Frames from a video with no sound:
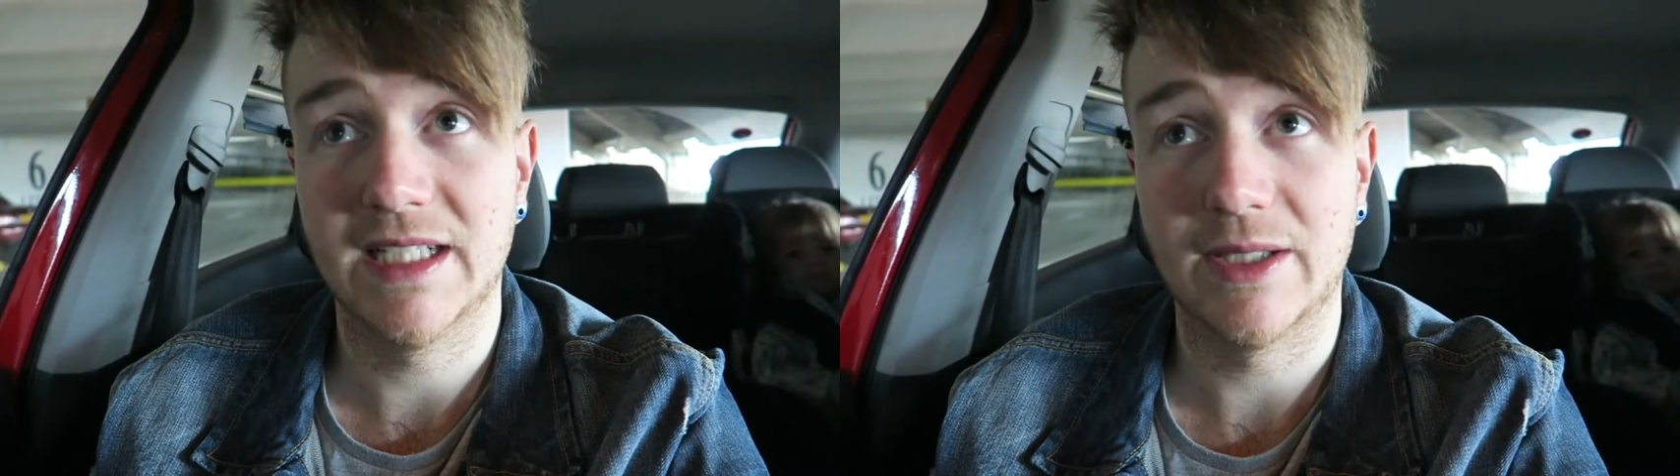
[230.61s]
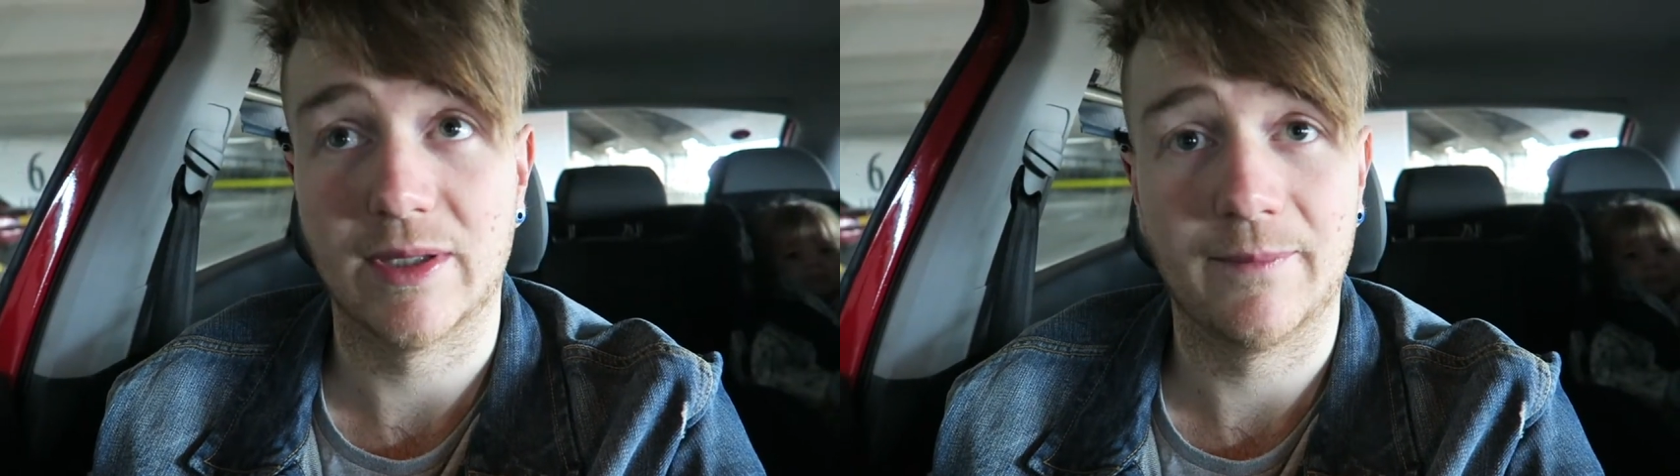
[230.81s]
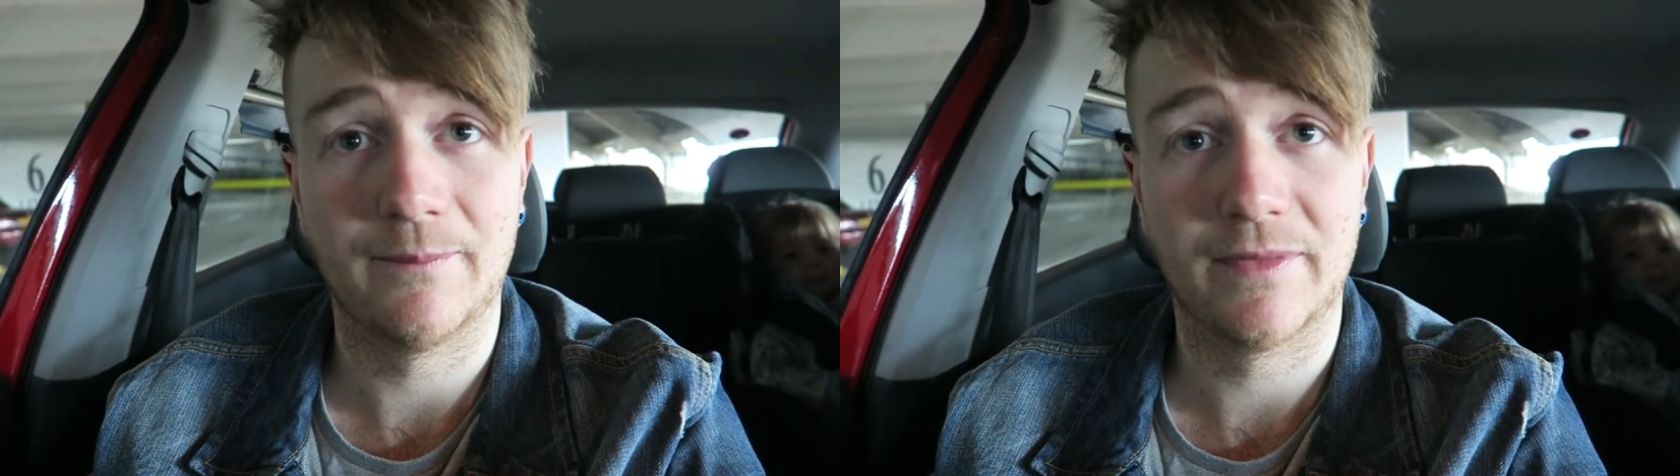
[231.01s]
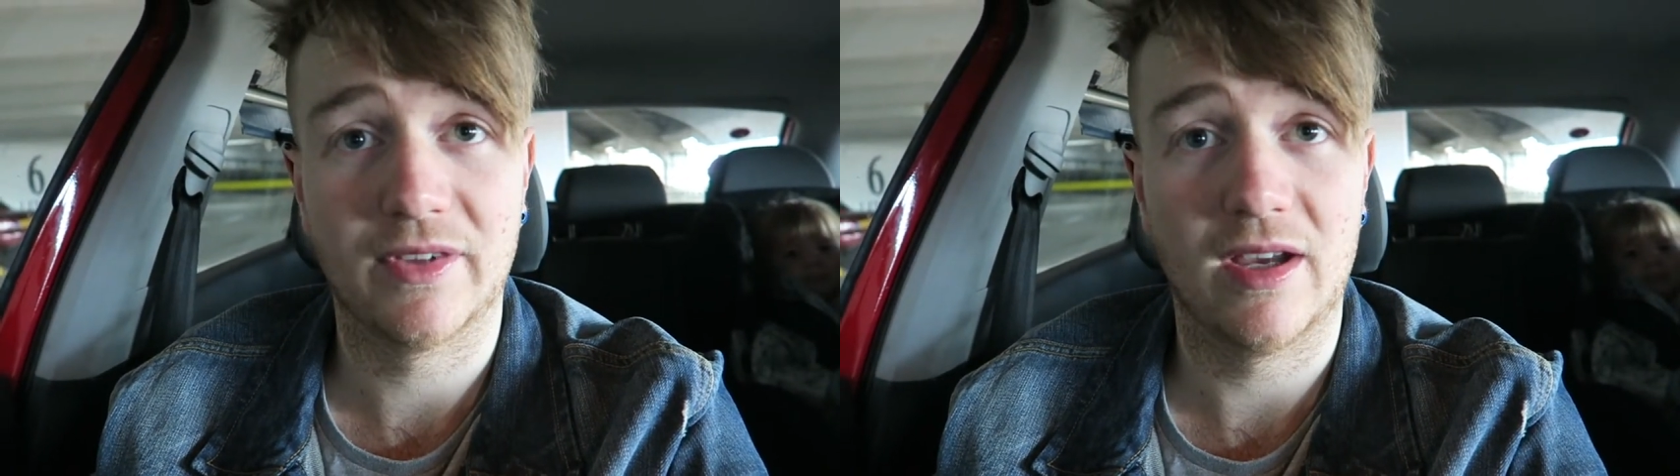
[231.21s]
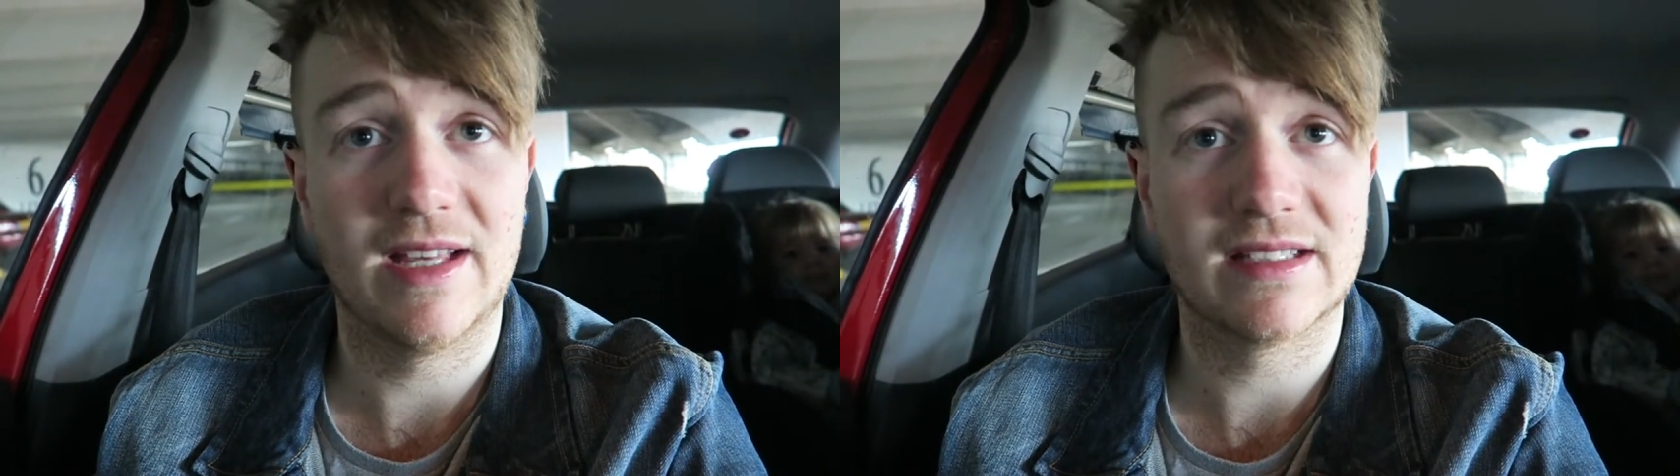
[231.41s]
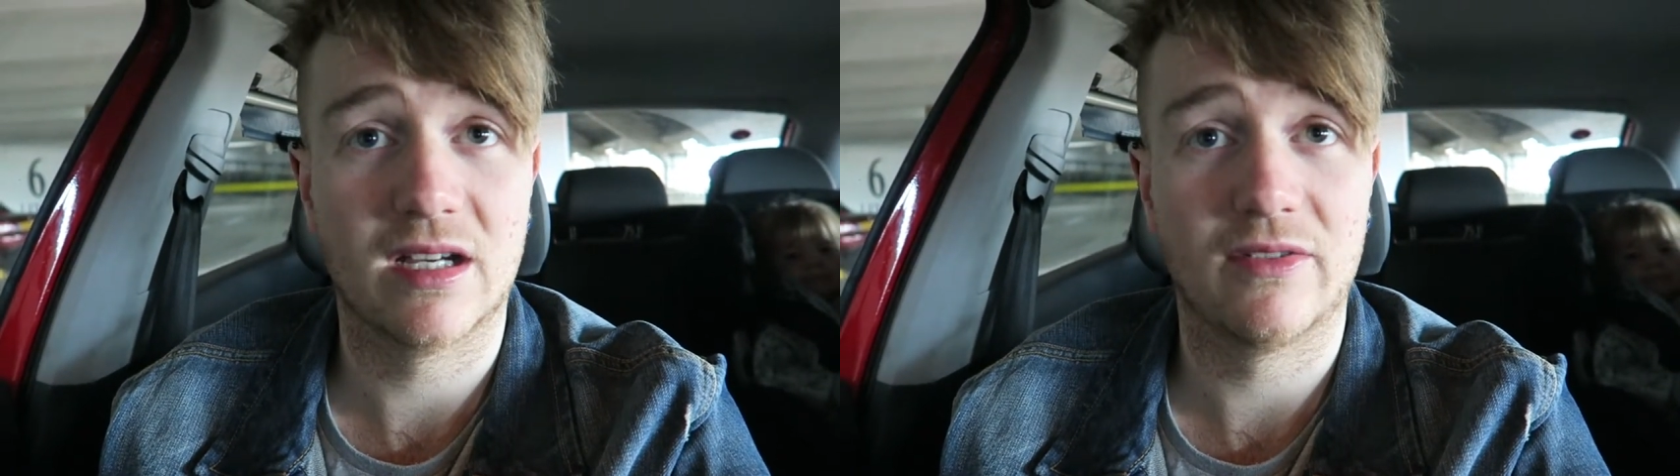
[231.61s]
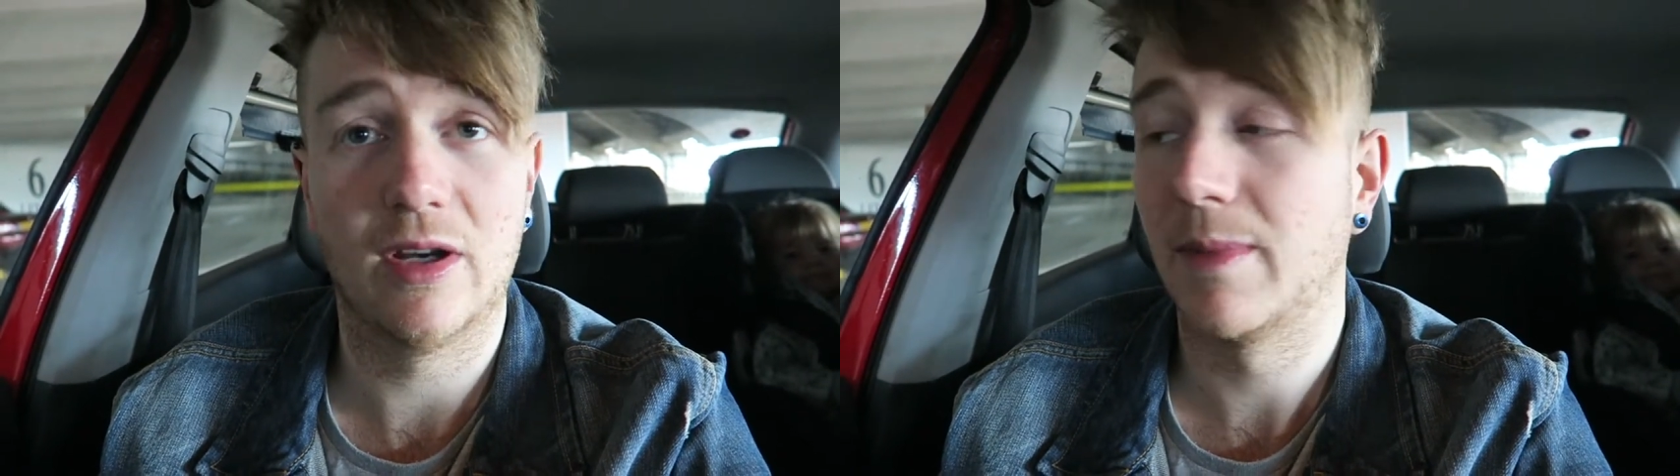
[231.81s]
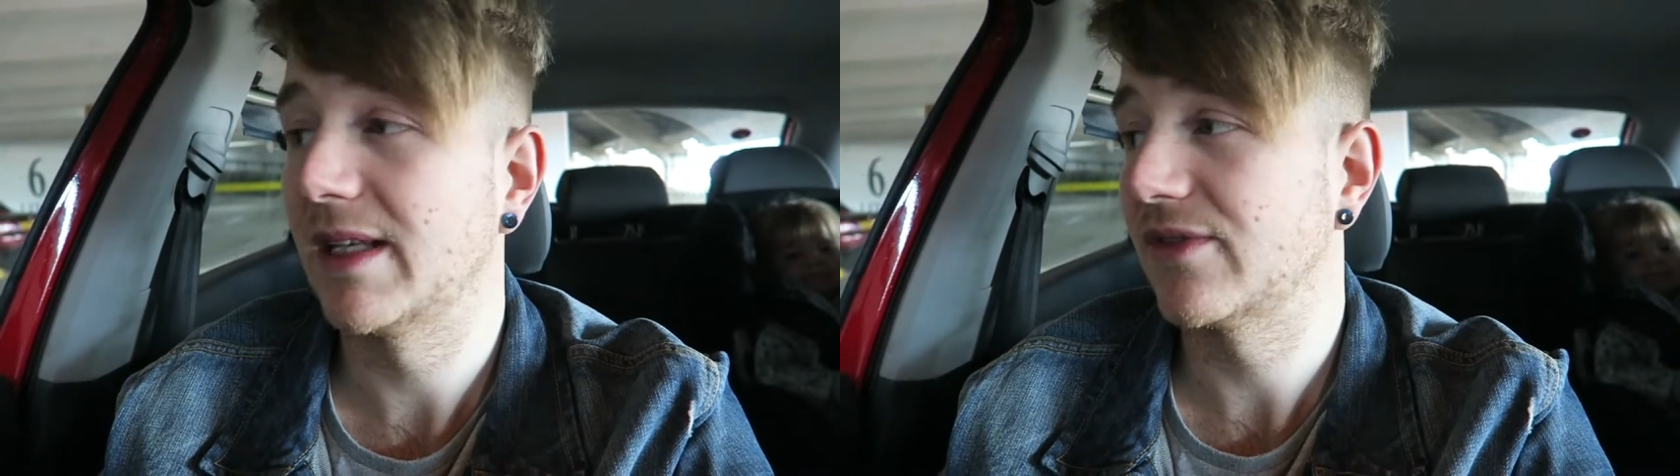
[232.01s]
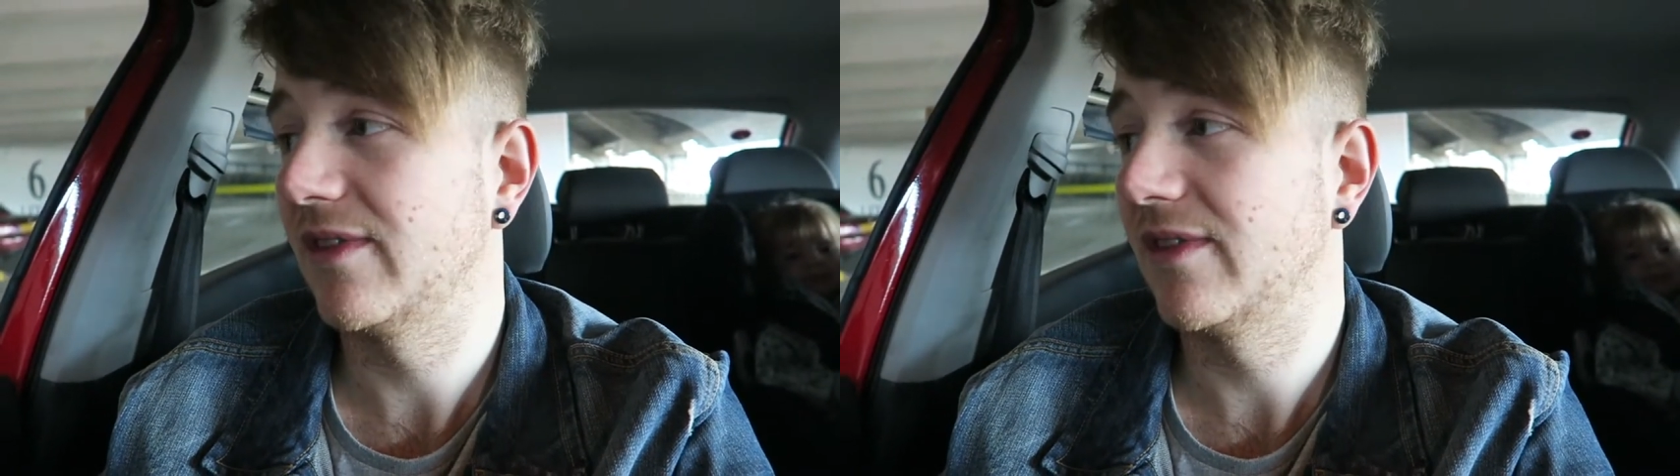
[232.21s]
Anyway, so that's kind of our plans